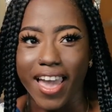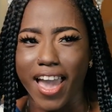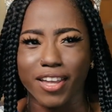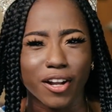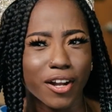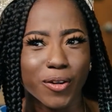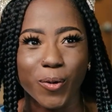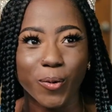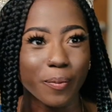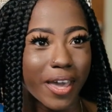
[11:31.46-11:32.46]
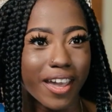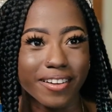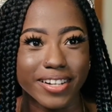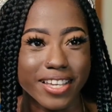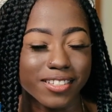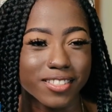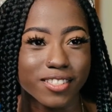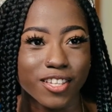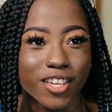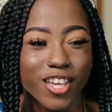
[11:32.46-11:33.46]
and her hoop earrings,
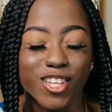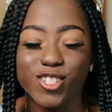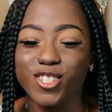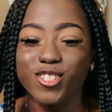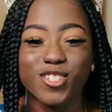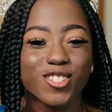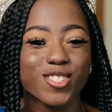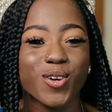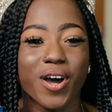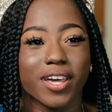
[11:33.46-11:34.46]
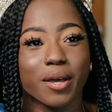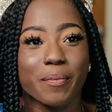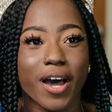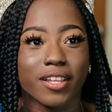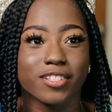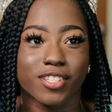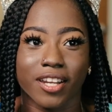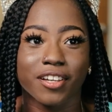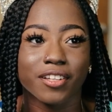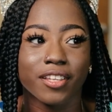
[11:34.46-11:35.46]
she's just so
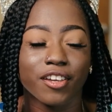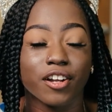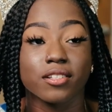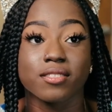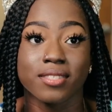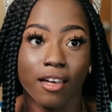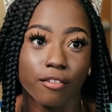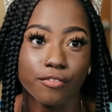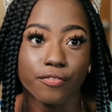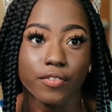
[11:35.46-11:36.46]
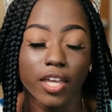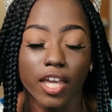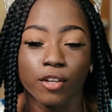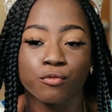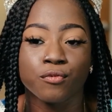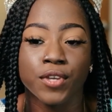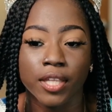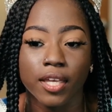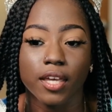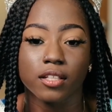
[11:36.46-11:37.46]
unapologetically herself. It
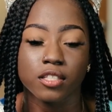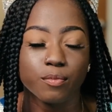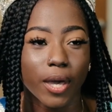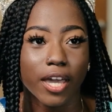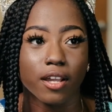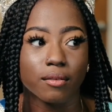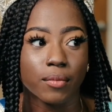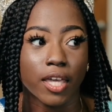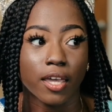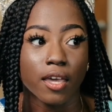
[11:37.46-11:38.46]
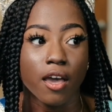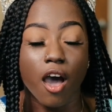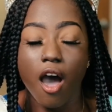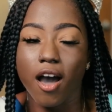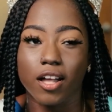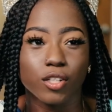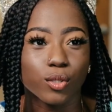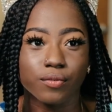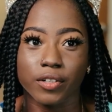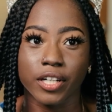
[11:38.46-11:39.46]
really inspired me all
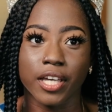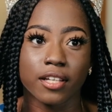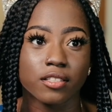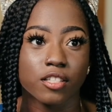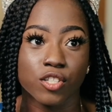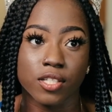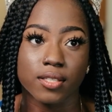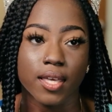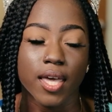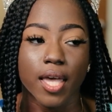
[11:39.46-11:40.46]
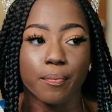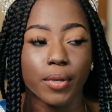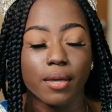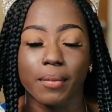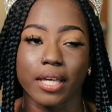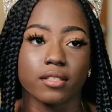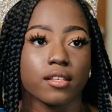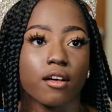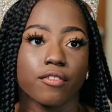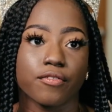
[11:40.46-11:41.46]
over again to just be
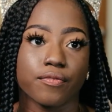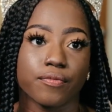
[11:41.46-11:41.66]
myself.